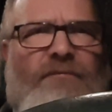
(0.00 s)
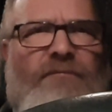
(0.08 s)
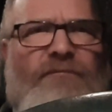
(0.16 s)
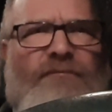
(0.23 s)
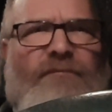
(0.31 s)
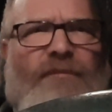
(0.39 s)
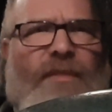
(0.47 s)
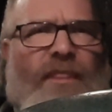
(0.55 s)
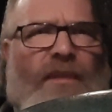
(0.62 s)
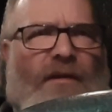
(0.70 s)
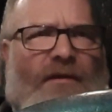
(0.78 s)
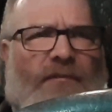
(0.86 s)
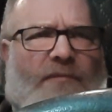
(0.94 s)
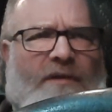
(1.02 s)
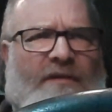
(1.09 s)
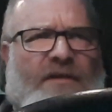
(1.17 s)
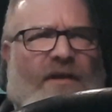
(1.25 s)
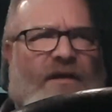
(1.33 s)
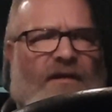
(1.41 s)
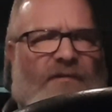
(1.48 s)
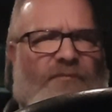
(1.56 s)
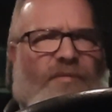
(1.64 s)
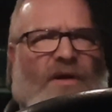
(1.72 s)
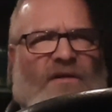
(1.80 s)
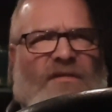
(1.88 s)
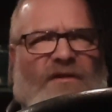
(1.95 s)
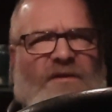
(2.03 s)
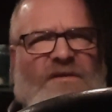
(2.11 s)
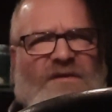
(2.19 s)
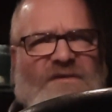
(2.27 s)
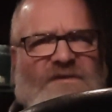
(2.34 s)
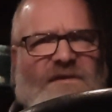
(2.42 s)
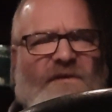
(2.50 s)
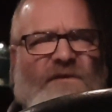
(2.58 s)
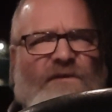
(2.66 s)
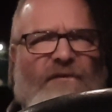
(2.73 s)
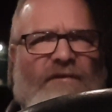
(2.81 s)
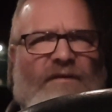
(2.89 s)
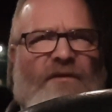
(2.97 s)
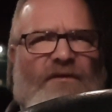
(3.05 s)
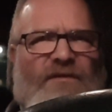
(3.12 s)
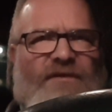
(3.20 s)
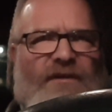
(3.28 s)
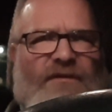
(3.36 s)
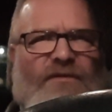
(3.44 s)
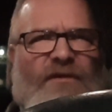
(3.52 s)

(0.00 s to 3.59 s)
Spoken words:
been taking Buckley's and Neocitrin and